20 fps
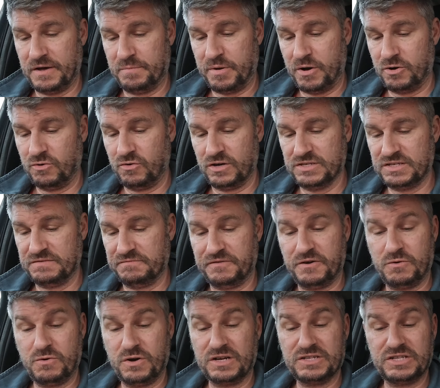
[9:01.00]
a polarizing
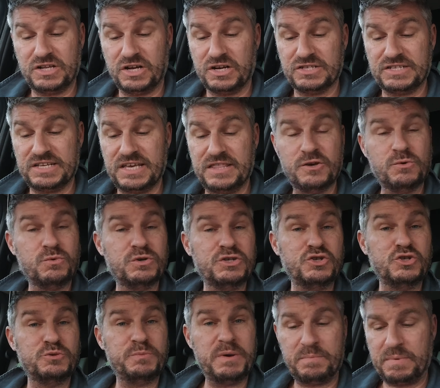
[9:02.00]
filter, because like I said, they always
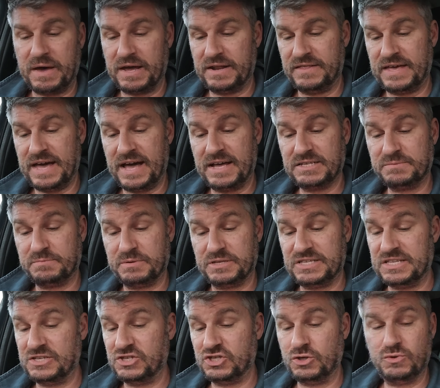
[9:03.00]
used to be a pain in the ass, but
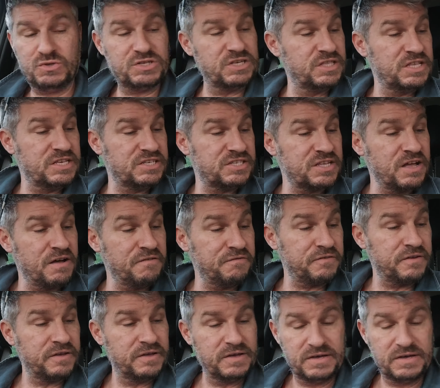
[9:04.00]
since using this stuff,